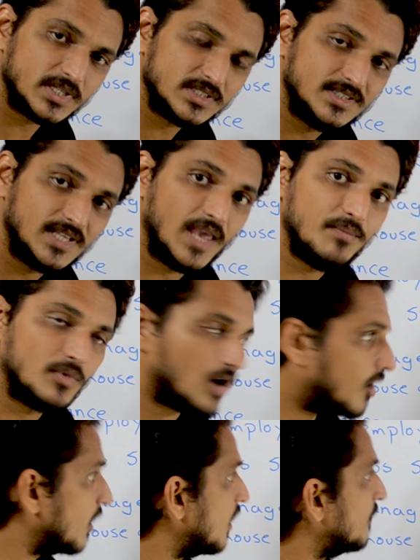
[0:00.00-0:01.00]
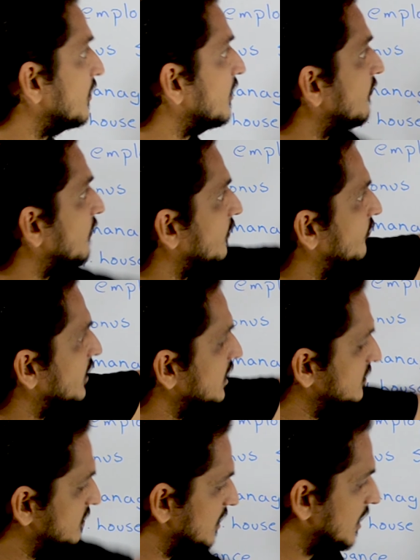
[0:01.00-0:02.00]
the same column. If it
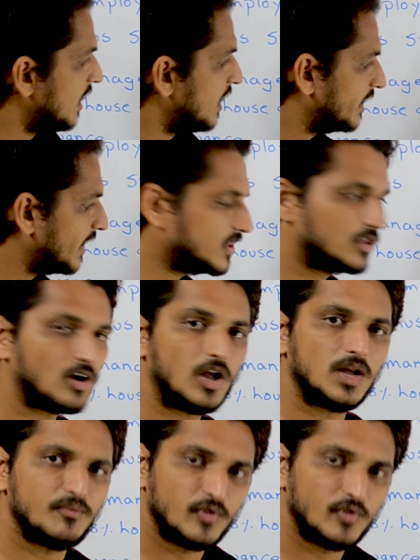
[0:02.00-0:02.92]
is a 10th column,